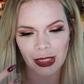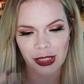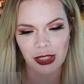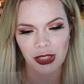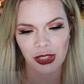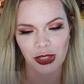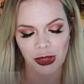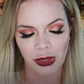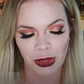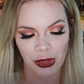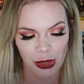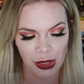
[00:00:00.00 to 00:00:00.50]
in to
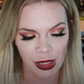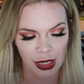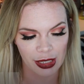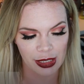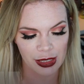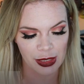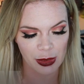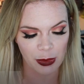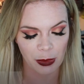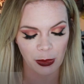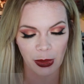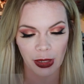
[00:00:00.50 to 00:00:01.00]
show you
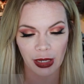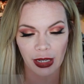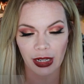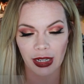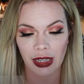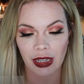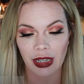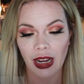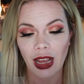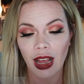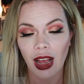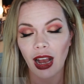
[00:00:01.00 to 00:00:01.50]
guys the
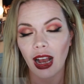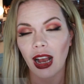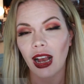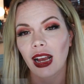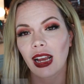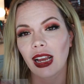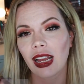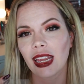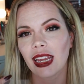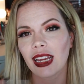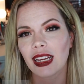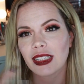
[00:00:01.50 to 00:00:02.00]
wear.
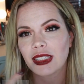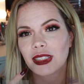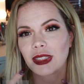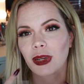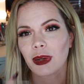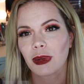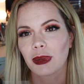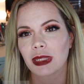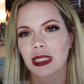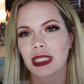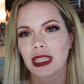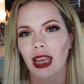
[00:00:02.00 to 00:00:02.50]
I had to
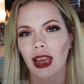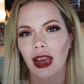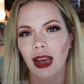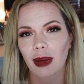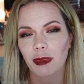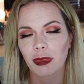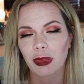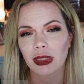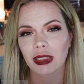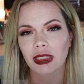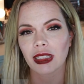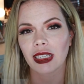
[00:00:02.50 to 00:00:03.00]
go into
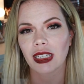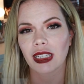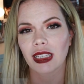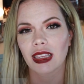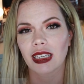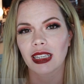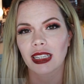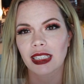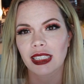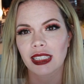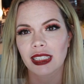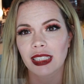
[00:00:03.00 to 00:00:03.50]
Apple like
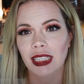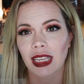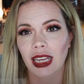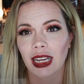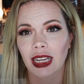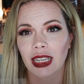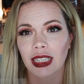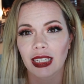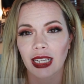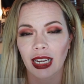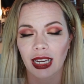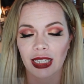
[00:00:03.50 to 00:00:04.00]
this
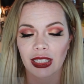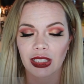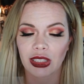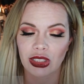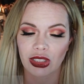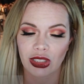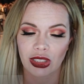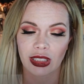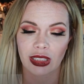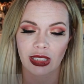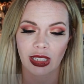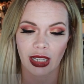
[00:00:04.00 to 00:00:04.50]
and I
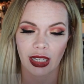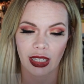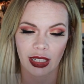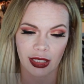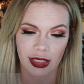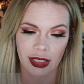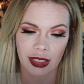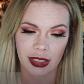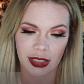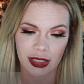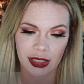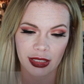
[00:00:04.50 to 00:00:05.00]
look
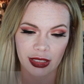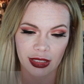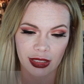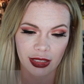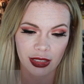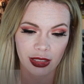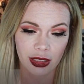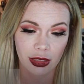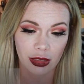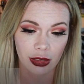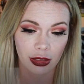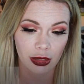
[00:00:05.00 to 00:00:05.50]
like
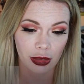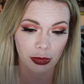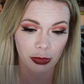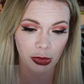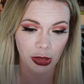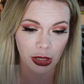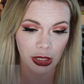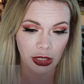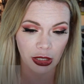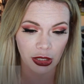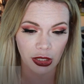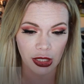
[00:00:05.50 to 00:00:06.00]

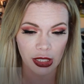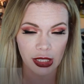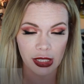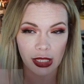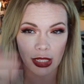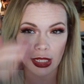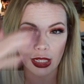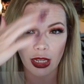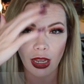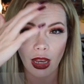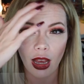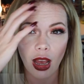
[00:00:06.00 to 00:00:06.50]
pretty
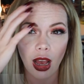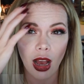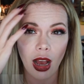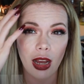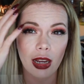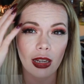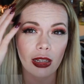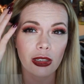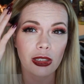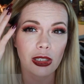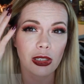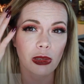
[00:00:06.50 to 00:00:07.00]
crazy.
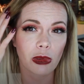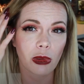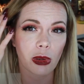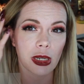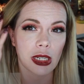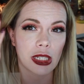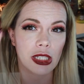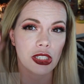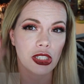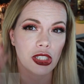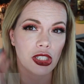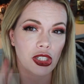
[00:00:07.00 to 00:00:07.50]
I also
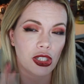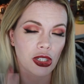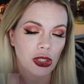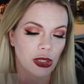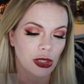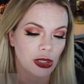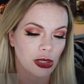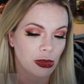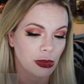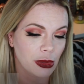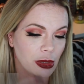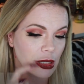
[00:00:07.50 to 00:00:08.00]
wanted to show
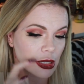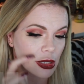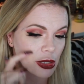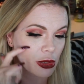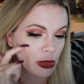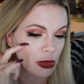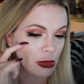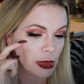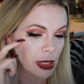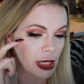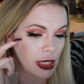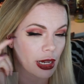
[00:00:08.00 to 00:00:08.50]
you when I
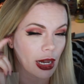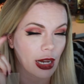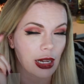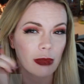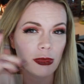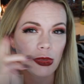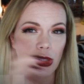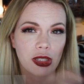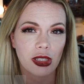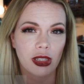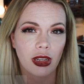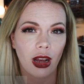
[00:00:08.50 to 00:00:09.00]
zoom in,
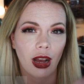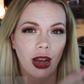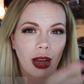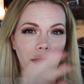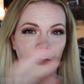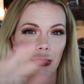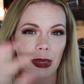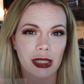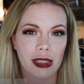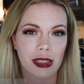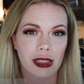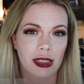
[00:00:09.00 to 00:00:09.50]
I'm just a
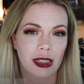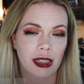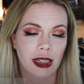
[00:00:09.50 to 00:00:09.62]
hot mess